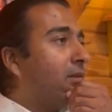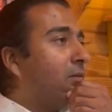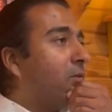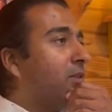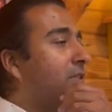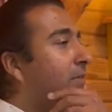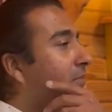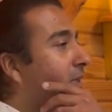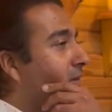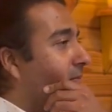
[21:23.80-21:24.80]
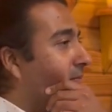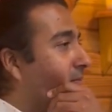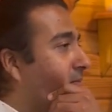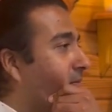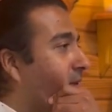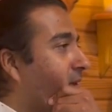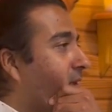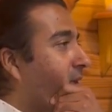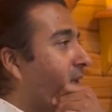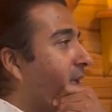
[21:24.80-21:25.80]
What does that mean?
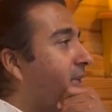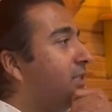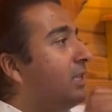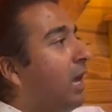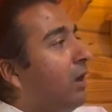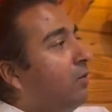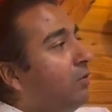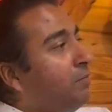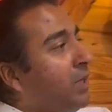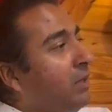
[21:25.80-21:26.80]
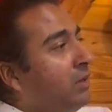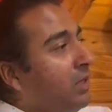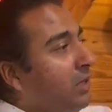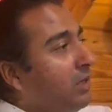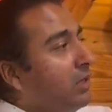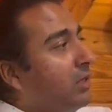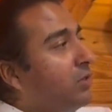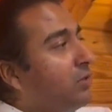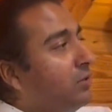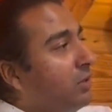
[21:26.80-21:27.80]
It is now piti and
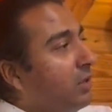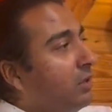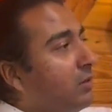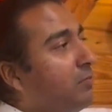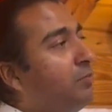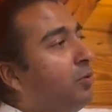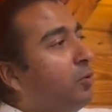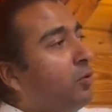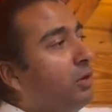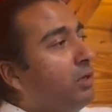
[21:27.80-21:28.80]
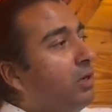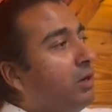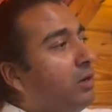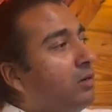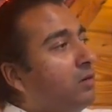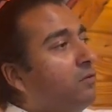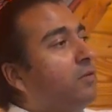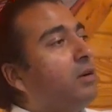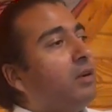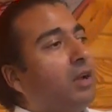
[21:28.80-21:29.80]
sukha born of
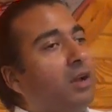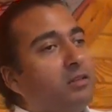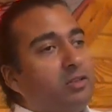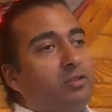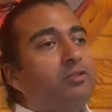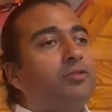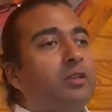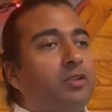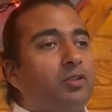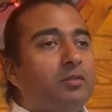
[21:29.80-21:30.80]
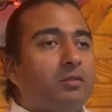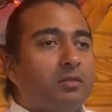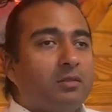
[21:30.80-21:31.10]
concentration,